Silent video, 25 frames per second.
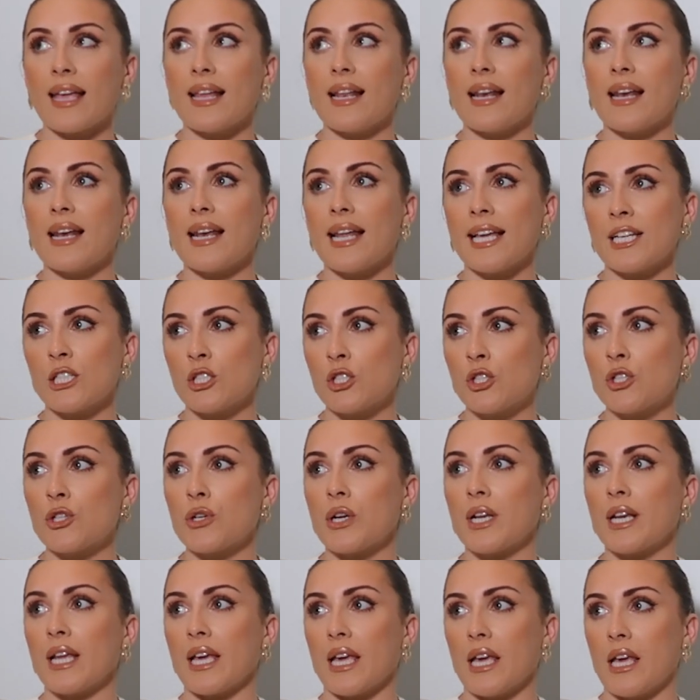I
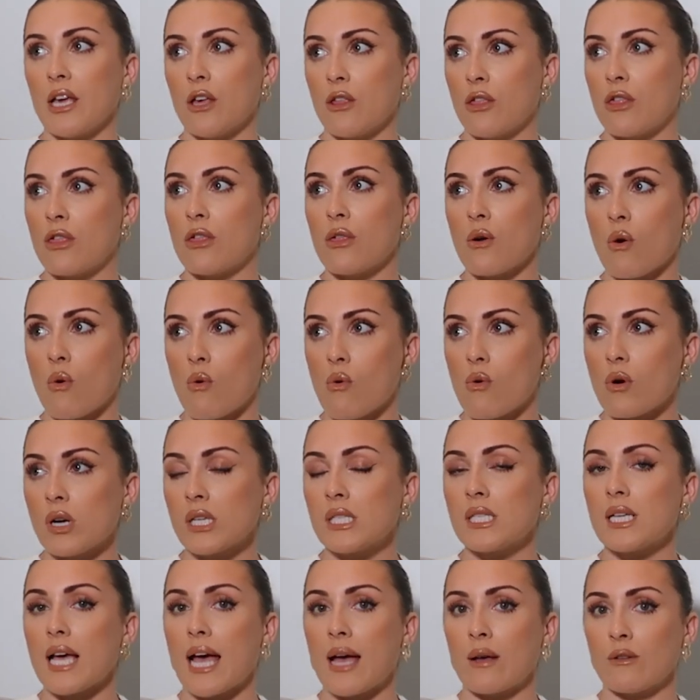literally
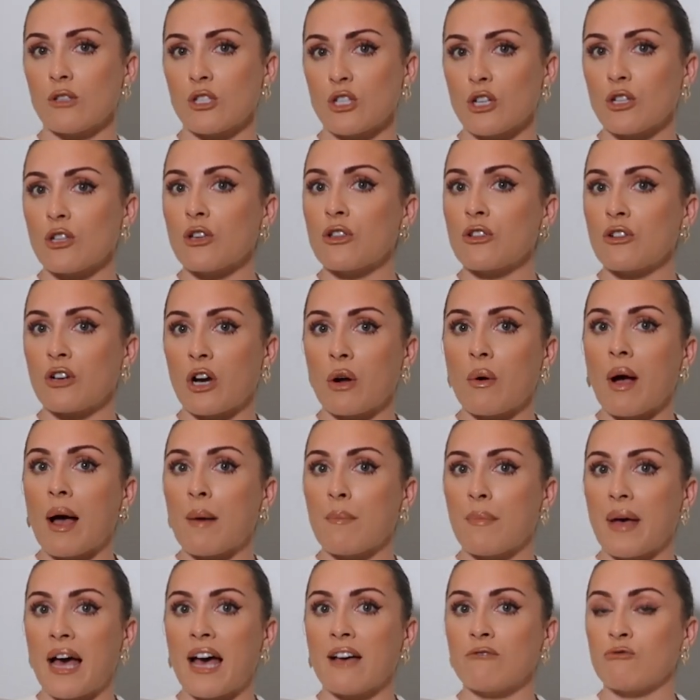thought I was going to throw
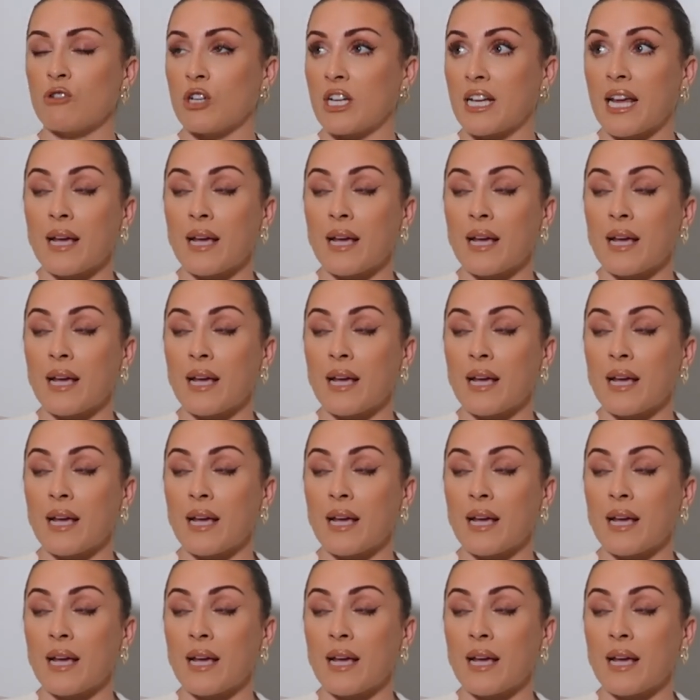up after,